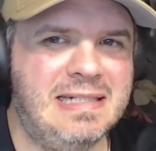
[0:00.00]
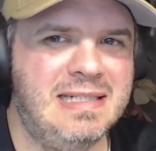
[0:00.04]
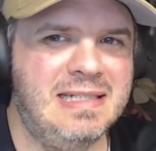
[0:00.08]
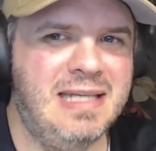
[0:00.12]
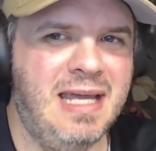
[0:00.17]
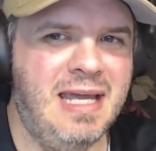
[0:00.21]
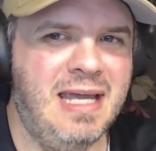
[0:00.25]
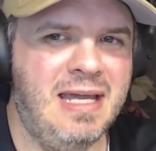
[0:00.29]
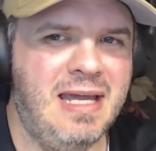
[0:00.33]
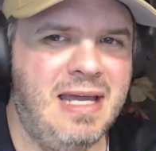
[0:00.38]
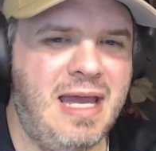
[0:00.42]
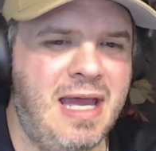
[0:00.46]

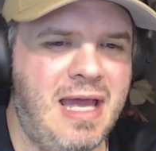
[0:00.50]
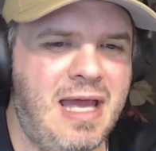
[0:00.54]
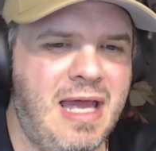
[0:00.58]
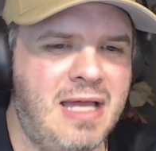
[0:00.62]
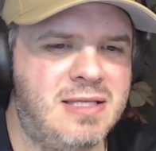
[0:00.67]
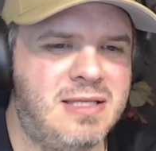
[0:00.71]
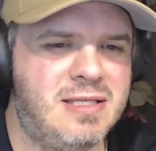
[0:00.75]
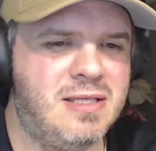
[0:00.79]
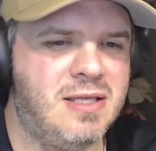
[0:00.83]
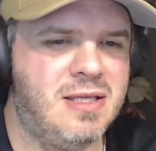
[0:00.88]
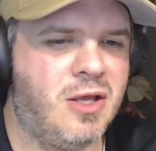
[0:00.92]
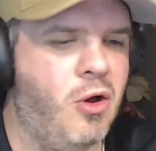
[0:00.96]

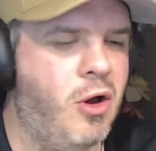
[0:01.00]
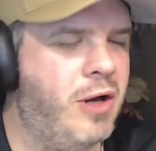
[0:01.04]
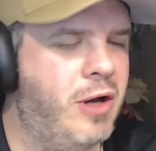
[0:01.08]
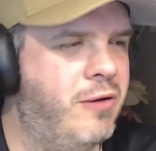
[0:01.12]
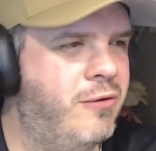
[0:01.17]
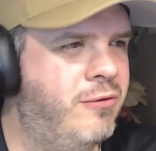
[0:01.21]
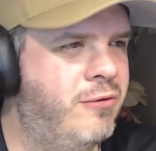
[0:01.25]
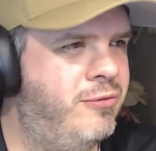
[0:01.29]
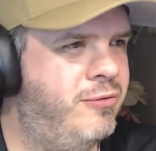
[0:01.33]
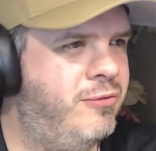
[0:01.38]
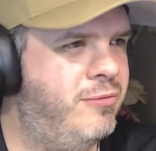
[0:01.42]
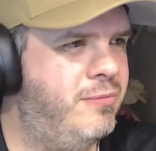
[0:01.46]
it's the kind
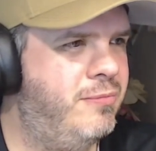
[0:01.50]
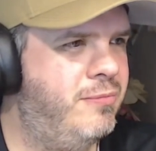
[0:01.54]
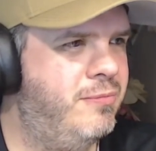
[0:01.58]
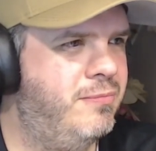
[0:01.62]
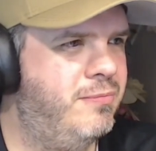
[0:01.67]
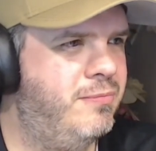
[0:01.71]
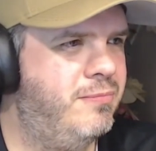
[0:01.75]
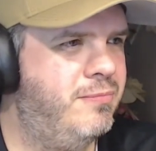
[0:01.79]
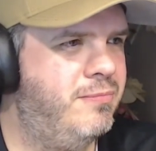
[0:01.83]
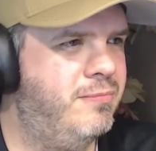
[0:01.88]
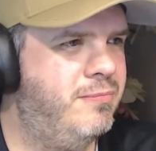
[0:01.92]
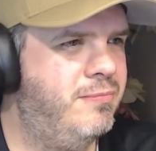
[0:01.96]
of
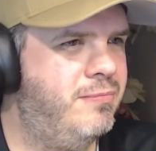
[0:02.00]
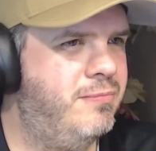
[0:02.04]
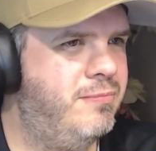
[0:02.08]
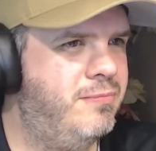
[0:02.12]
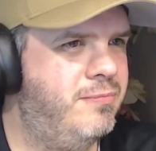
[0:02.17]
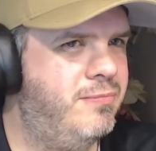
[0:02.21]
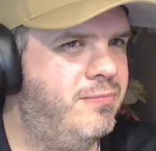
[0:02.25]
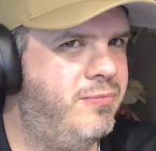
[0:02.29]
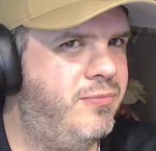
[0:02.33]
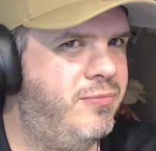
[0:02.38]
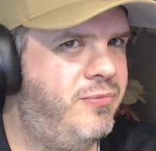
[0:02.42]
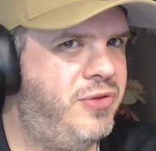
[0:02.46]

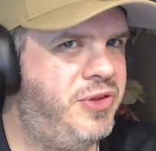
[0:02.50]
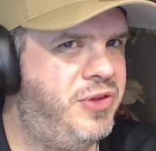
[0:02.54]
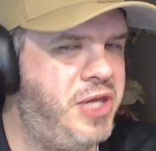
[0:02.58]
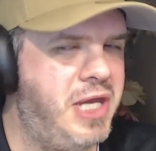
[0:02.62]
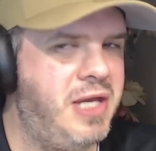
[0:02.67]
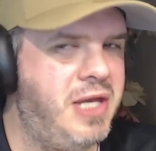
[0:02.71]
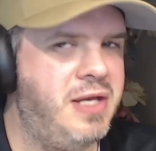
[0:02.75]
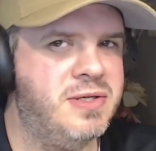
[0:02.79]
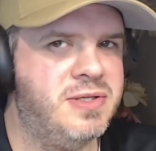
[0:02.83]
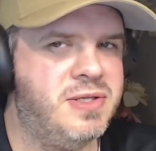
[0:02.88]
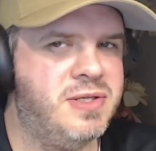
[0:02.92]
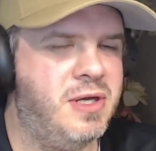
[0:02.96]

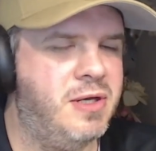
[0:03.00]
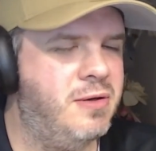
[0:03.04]
things